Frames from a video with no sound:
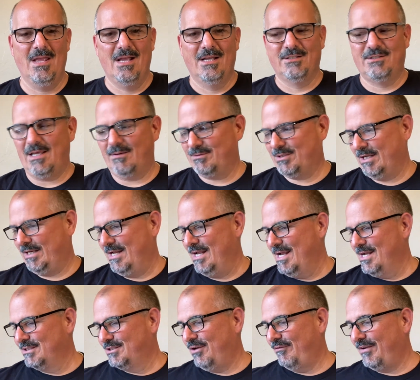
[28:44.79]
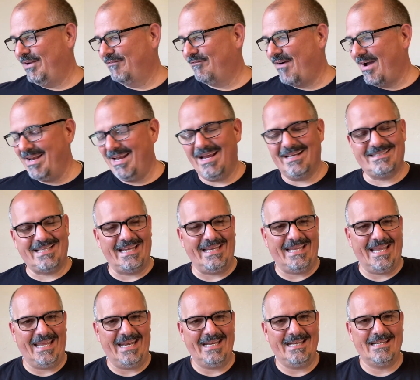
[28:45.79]
So that was good. So if you can find it, I say
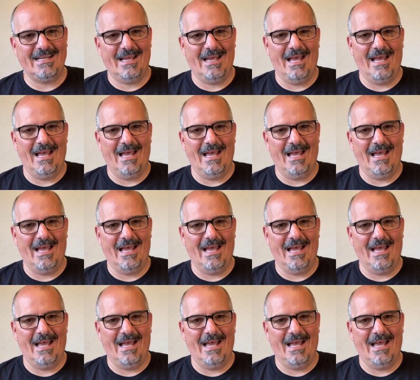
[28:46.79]
get it.